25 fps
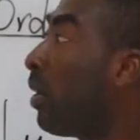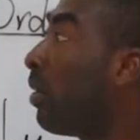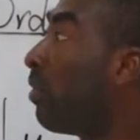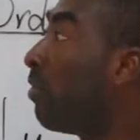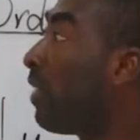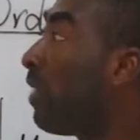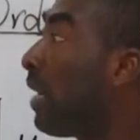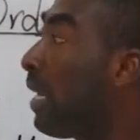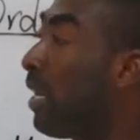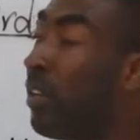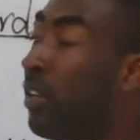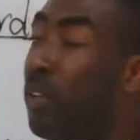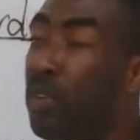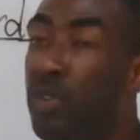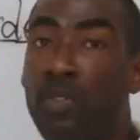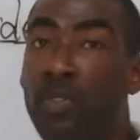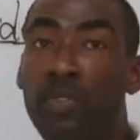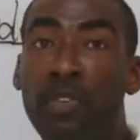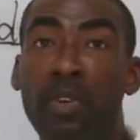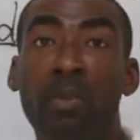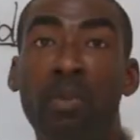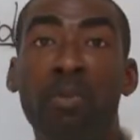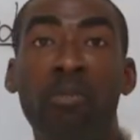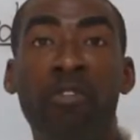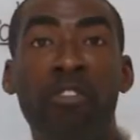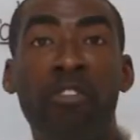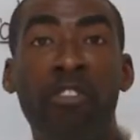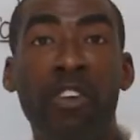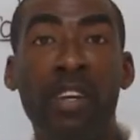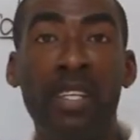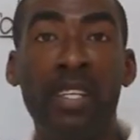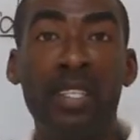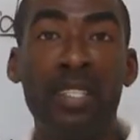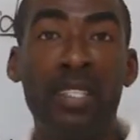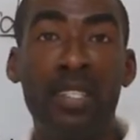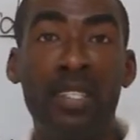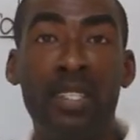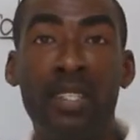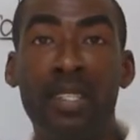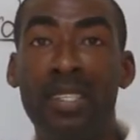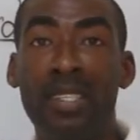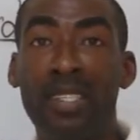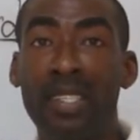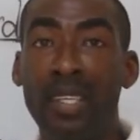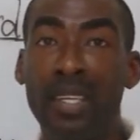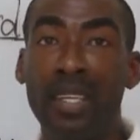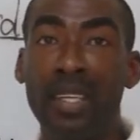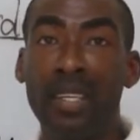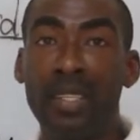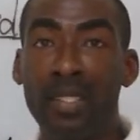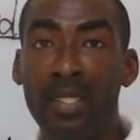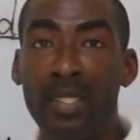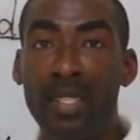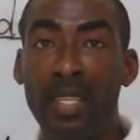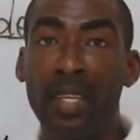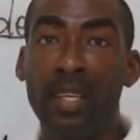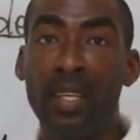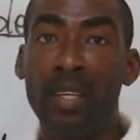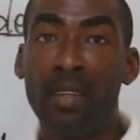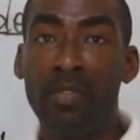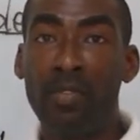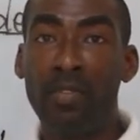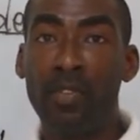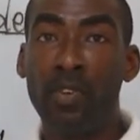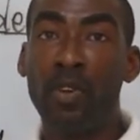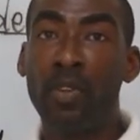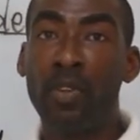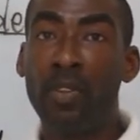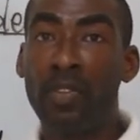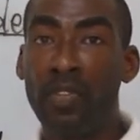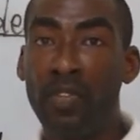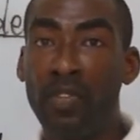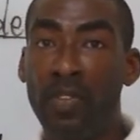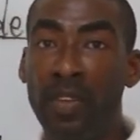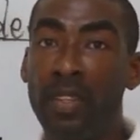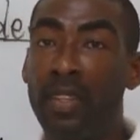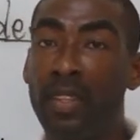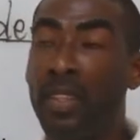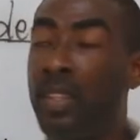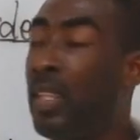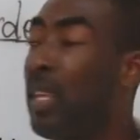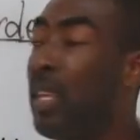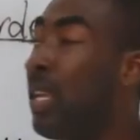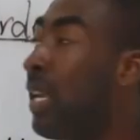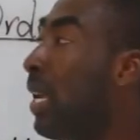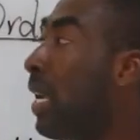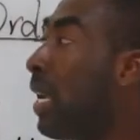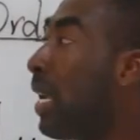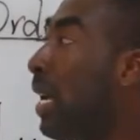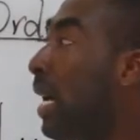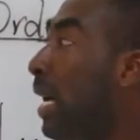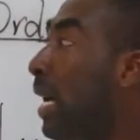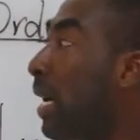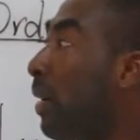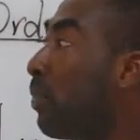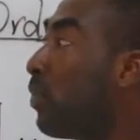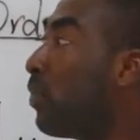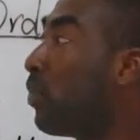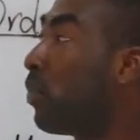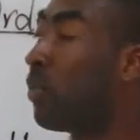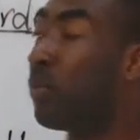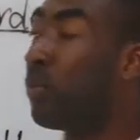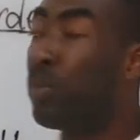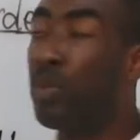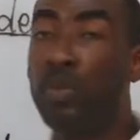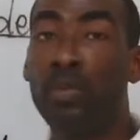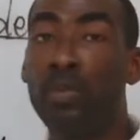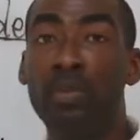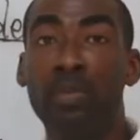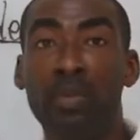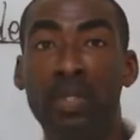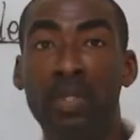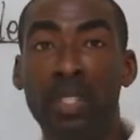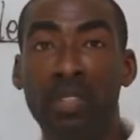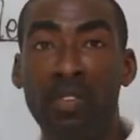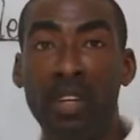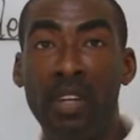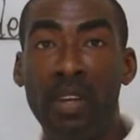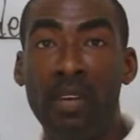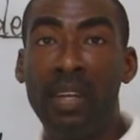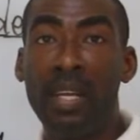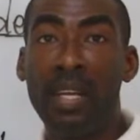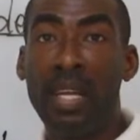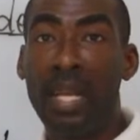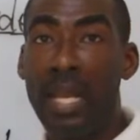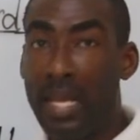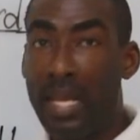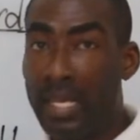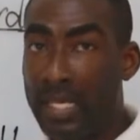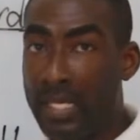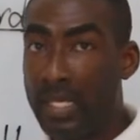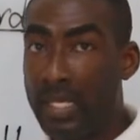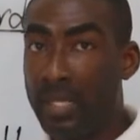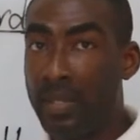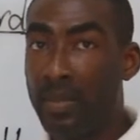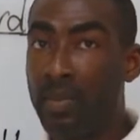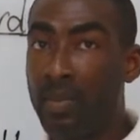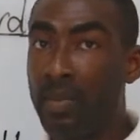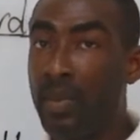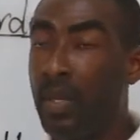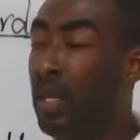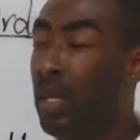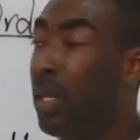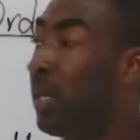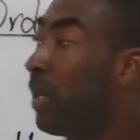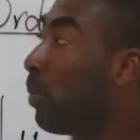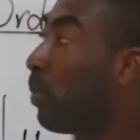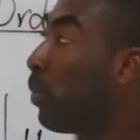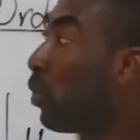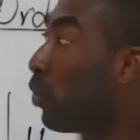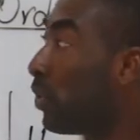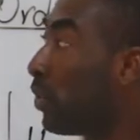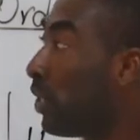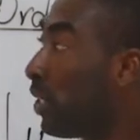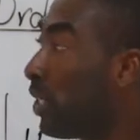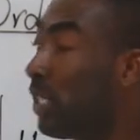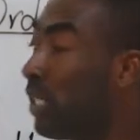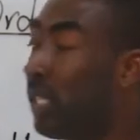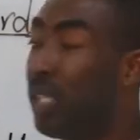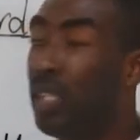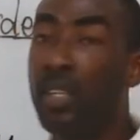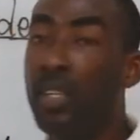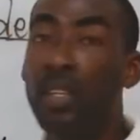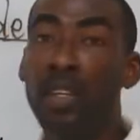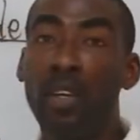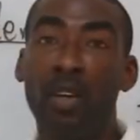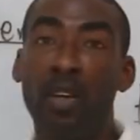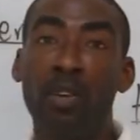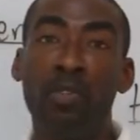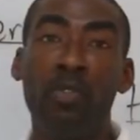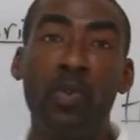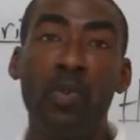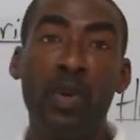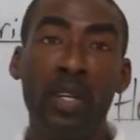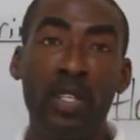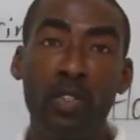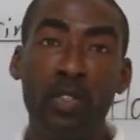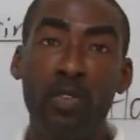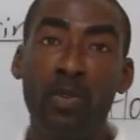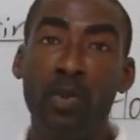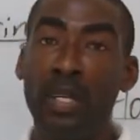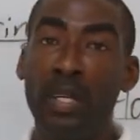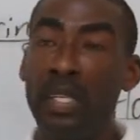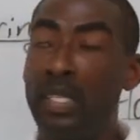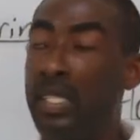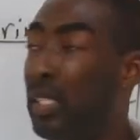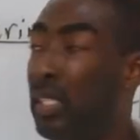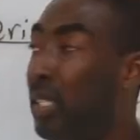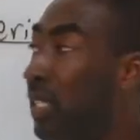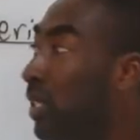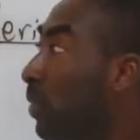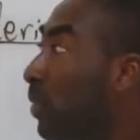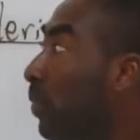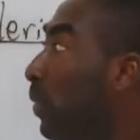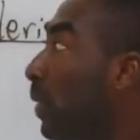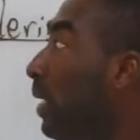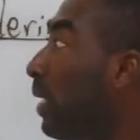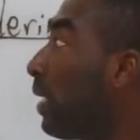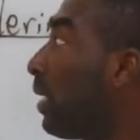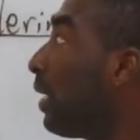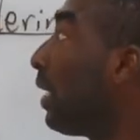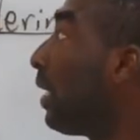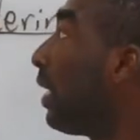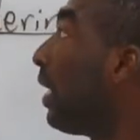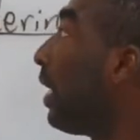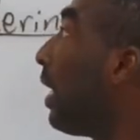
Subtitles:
values from first, second, third, fourth, fifth up to the very last position of what you are dealing with.